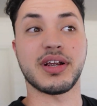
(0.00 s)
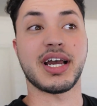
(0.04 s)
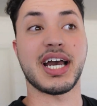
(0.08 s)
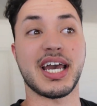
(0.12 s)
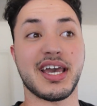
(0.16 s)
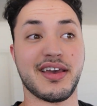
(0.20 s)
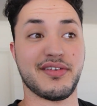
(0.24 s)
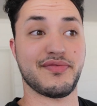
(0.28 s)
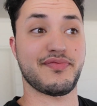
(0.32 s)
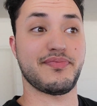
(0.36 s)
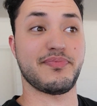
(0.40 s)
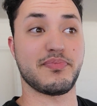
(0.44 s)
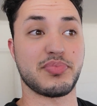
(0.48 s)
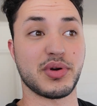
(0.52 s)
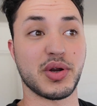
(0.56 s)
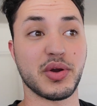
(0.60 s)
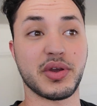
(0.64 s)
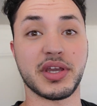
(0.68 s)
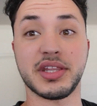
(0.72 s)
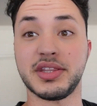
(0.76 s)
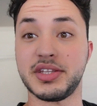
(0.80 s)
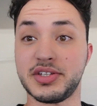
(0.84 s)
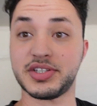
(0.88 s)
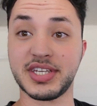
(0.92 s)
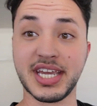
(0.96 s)
I have
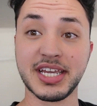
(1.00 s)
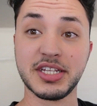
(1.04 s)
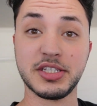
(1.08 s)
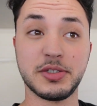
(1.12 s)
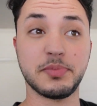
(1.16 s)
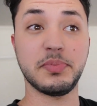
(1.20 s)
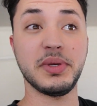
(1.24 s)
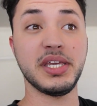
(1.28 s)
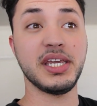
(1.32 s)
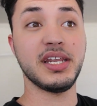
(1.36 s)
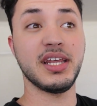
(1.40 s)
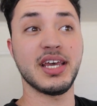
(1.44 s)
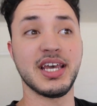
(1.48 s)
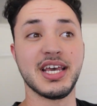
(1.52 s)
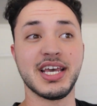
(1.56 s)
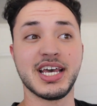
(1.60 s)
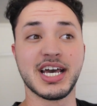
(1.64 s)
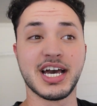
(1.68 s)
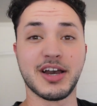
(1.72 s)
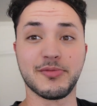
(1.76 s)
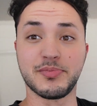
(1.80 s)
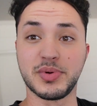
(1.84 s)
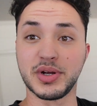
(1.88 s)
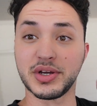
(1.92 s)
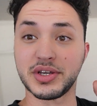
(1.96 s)
broken the 10-speed,
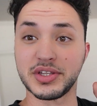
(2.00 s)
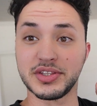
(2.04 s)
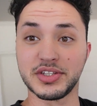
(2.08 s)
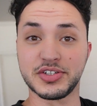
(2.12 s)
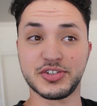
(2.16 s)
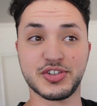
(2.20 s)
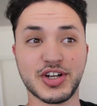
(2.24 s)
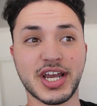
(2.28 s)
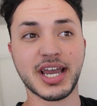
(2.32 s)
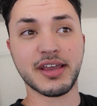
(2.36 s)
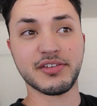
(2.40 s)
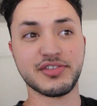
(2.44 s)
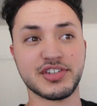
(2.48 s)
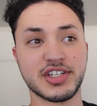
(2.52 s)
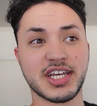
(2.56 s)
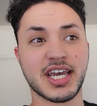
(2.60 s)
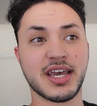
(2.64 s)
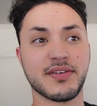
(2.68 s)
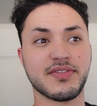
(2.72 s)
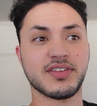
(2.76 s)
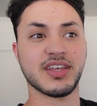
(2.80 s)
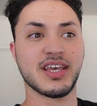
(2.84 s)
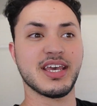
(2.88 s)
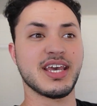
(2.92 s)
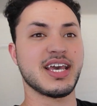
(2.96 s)
I've broken the drive shaft.